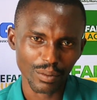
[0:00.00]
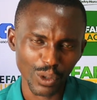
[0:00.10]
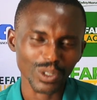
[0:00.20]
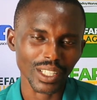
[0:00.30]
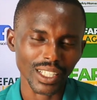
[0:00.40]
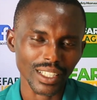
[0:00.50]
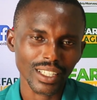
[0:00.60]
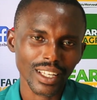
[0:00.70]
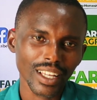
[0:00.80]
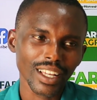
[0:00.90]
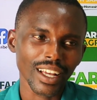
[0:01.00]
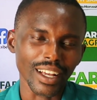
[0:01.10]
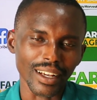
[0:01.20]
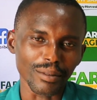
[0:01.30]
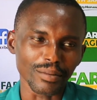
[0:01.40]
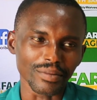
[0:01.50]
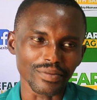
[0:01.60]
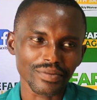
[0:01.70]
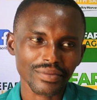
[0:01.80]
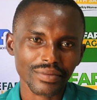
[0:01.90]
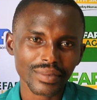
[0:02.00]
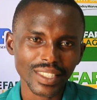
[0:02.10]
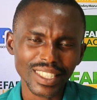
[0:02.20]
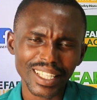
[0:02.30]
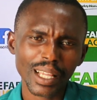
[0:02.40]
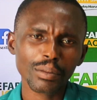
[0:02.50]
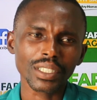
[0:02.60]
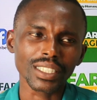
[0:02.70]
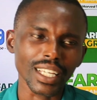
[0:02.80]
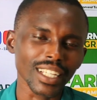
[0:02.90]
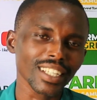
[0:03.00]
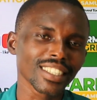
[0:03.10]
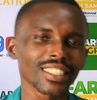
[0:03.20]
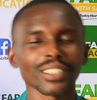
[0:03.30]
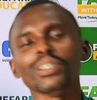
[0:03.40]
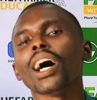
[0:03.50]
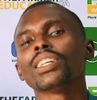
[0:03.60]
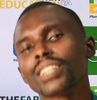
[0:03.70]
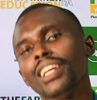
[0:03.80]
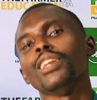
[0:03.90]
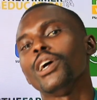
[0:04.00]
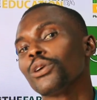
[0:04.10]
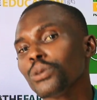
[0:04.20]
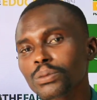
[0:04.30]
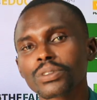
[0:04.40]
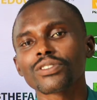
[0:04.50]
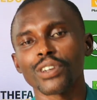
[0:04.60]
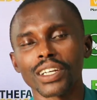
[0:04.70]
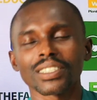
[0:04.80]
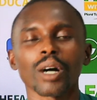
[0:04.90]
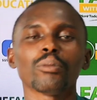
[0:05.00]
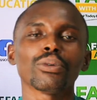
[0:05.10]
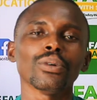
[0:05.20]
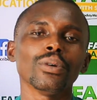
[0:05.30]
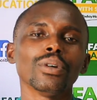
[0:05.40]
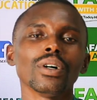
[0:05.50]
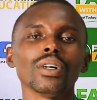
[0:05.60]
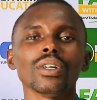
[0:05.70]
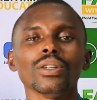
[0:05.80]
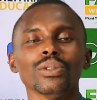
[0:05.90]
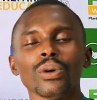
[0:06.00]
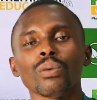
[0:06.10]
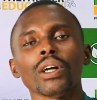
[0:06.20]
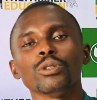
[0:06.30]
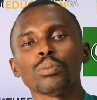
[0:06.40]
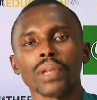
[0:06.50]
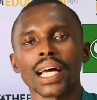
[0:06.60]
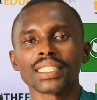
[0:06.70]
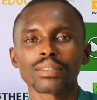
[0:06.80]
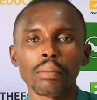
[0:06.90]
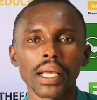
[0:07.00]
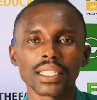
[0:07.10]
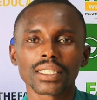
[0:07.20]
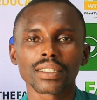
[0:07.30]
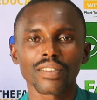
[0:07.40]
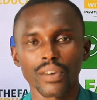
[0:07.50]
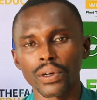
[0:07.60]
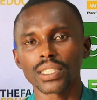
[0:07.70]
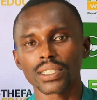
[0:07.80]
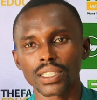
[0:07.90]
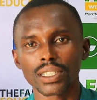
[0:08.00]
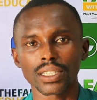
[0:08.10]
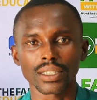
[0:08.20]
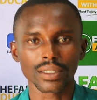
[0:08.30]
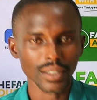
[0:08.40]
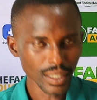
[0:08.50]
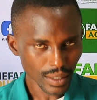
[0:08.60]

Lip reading: Mostly, let me take cereals and legumes for example. When you plant maize for a season,